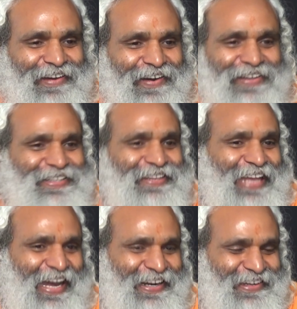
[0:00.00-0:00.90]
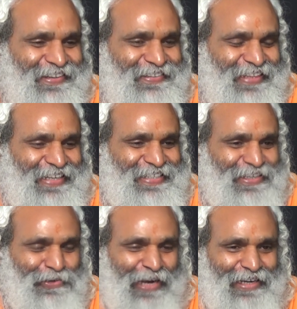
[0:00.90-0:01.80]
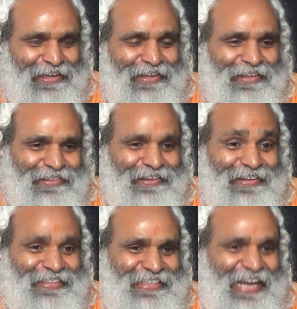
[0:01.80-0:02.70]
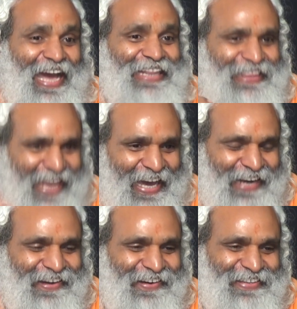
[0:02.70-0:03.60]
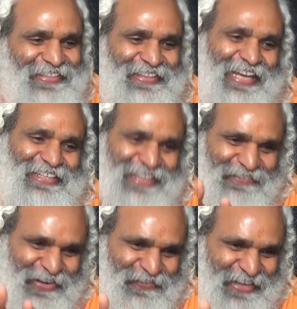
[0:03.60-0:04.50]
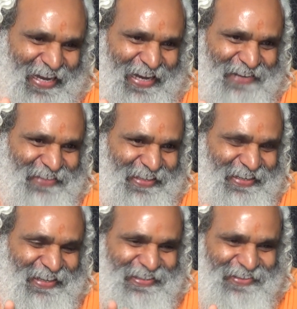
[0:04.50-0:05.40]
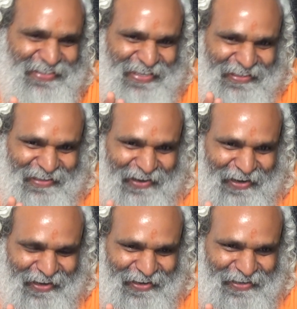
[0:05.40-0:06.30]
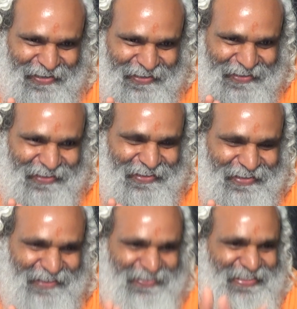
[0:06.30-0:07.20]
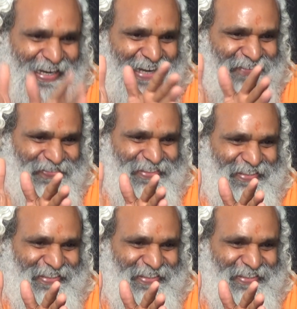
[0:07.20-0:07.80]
akshatan. Then he says what? Dakshinarthan akshatan samarpayami does a long namaskaram.